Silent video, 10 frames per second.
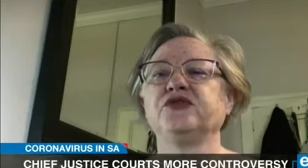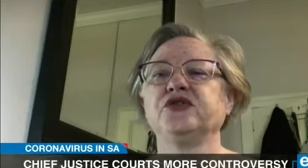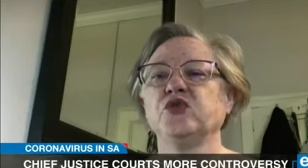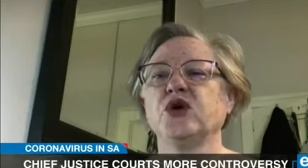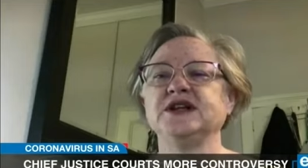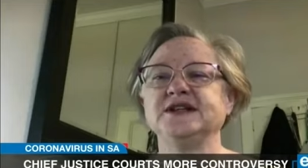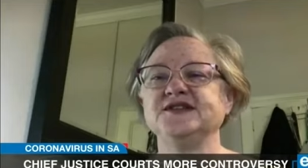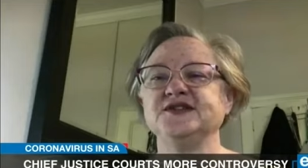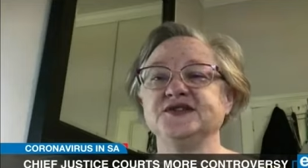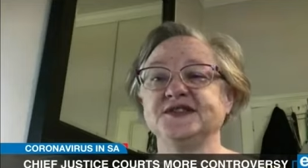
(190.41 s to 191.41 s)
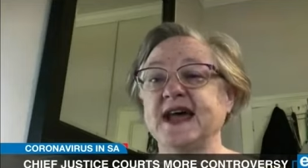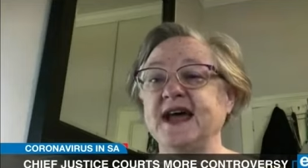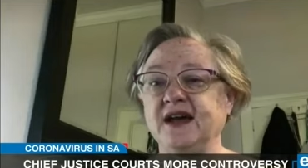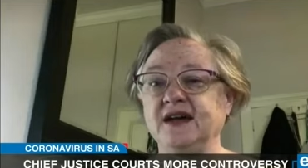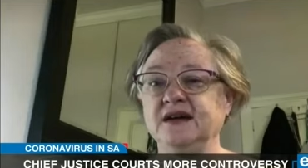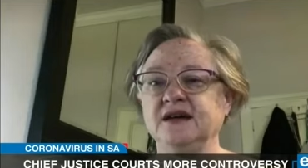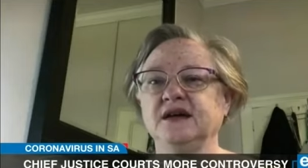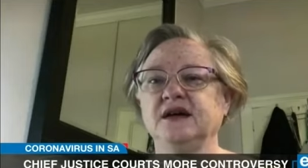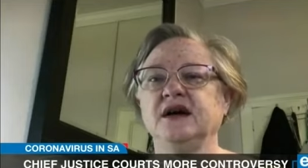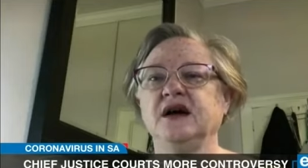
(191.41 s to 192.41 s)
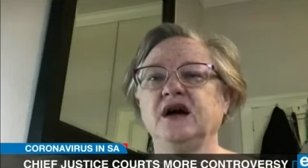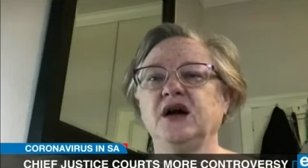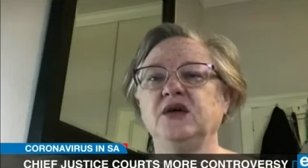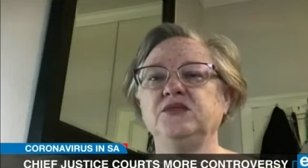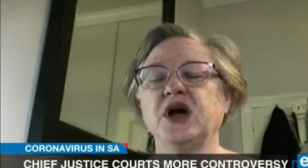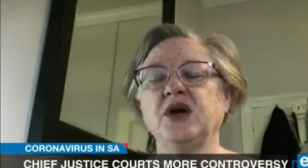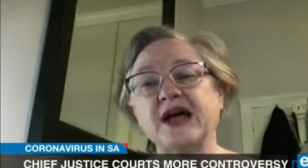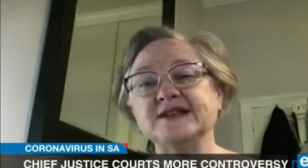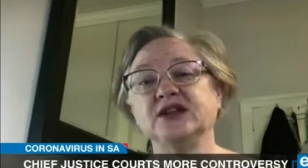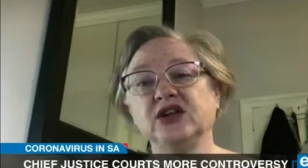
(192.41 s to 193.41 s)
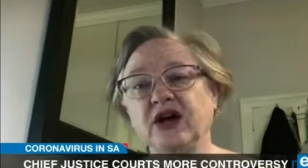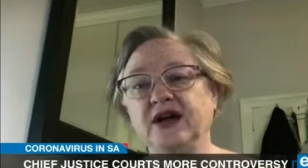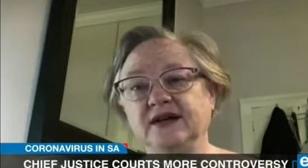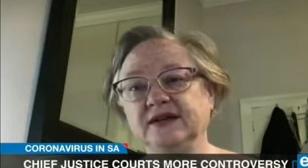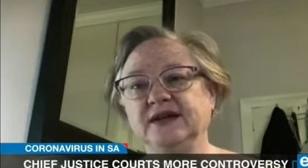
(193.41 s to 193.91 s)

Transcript: through what it is you say as a lawyer.